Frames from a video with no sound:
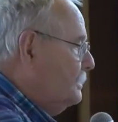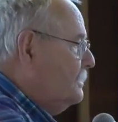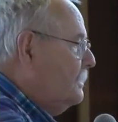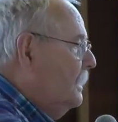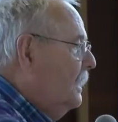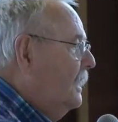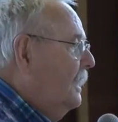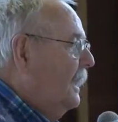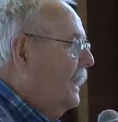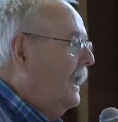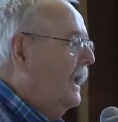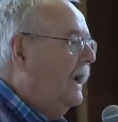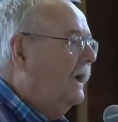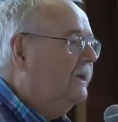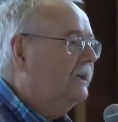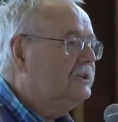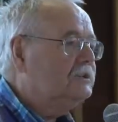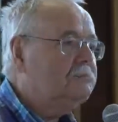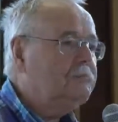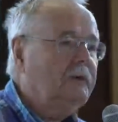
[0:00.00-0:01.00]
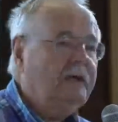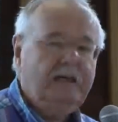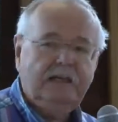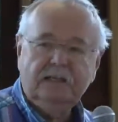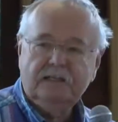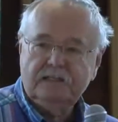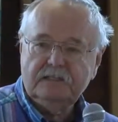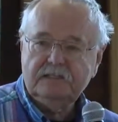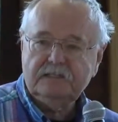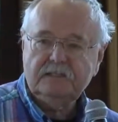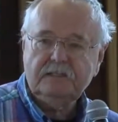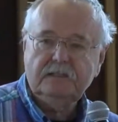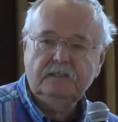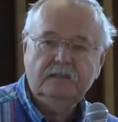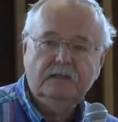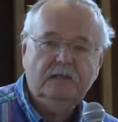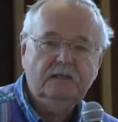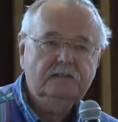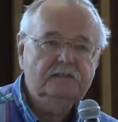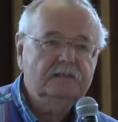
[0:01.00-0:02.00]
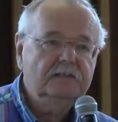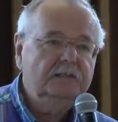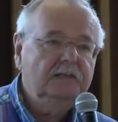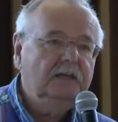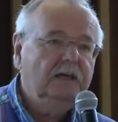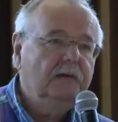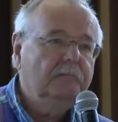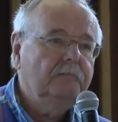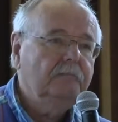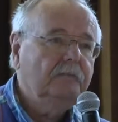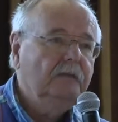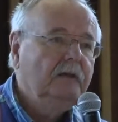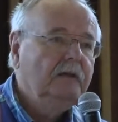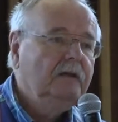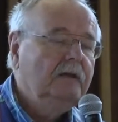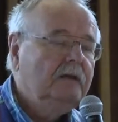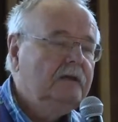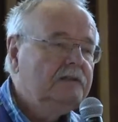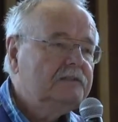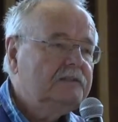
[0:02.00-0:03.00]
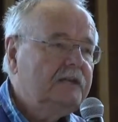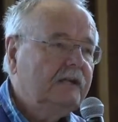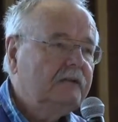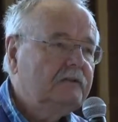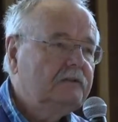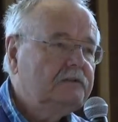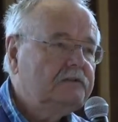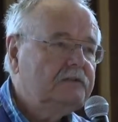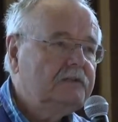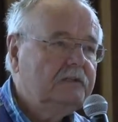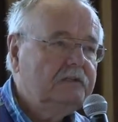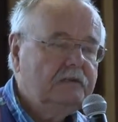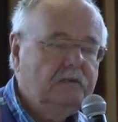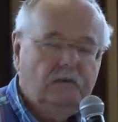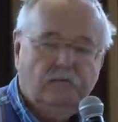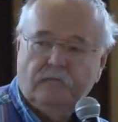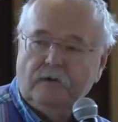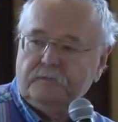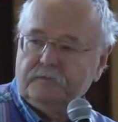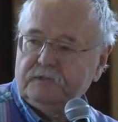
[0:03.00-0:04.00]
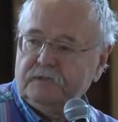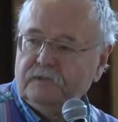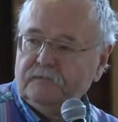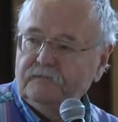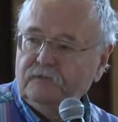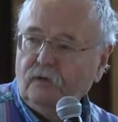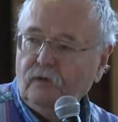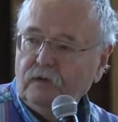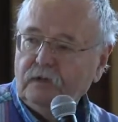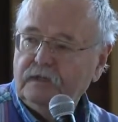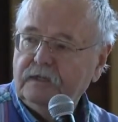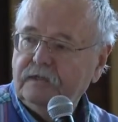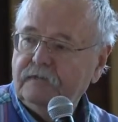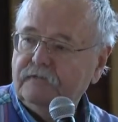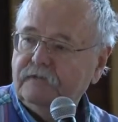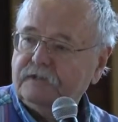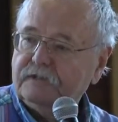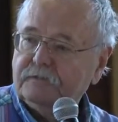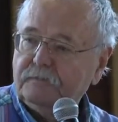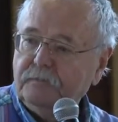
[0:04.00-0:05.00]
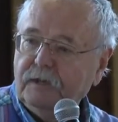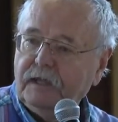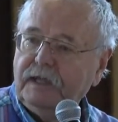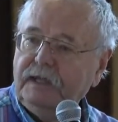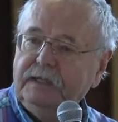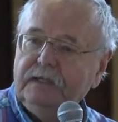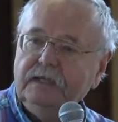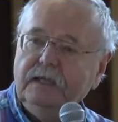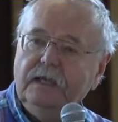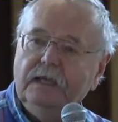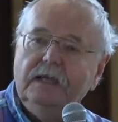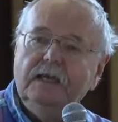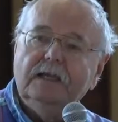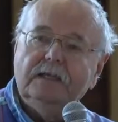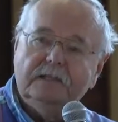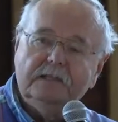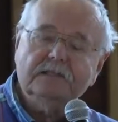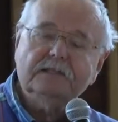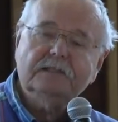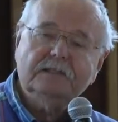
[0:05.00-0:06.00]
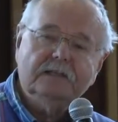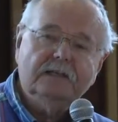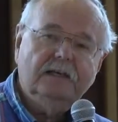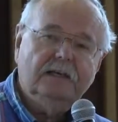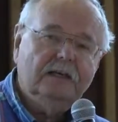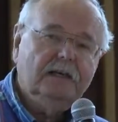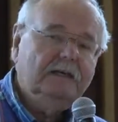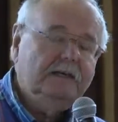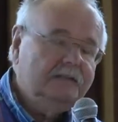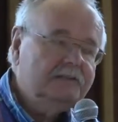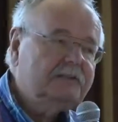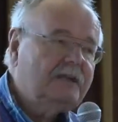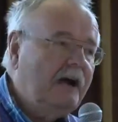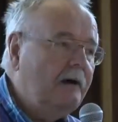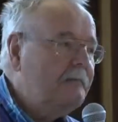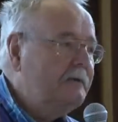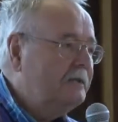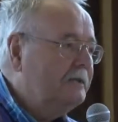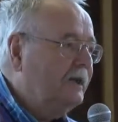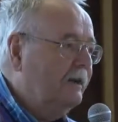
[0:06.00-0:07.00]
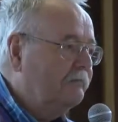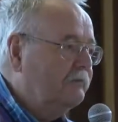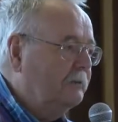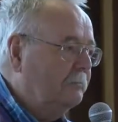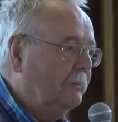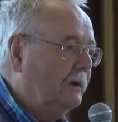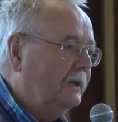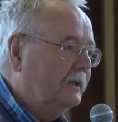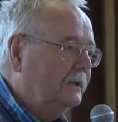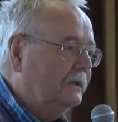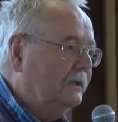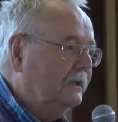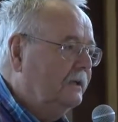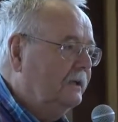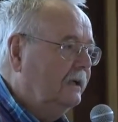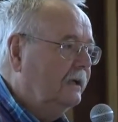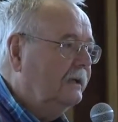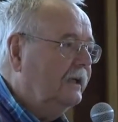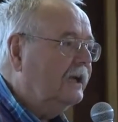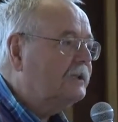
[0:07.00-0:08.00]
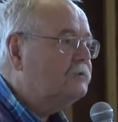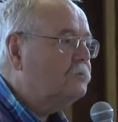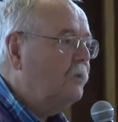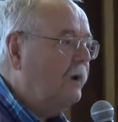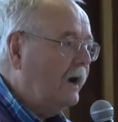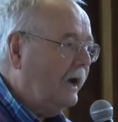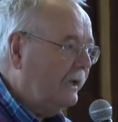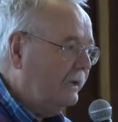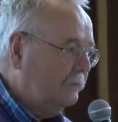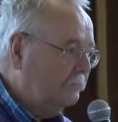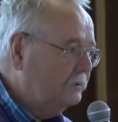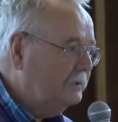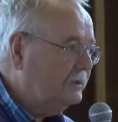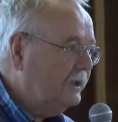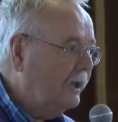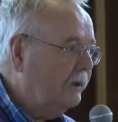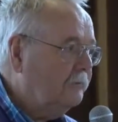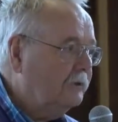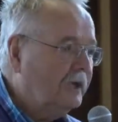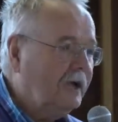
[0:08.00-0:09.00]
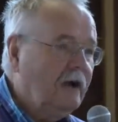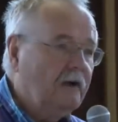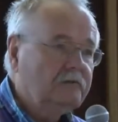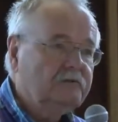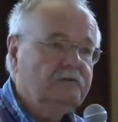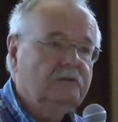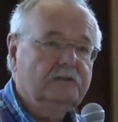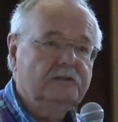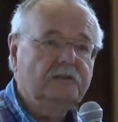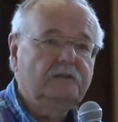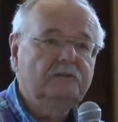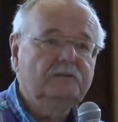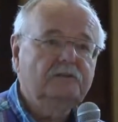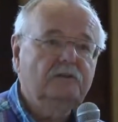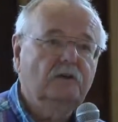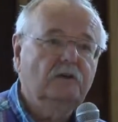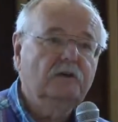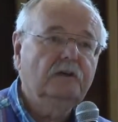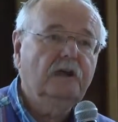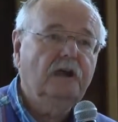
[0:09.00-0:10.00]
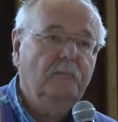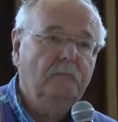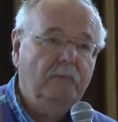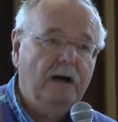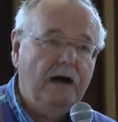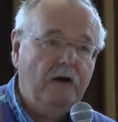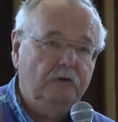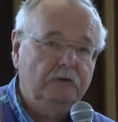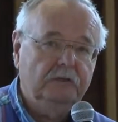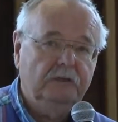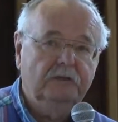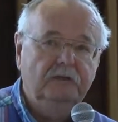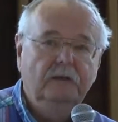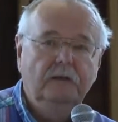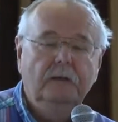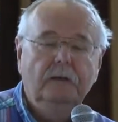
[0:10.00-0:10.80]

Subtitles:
as Ann explained and as the senators and Representative Nolan have explained, this is coming to everybody. And that's why the Retiree Council is concerned about it.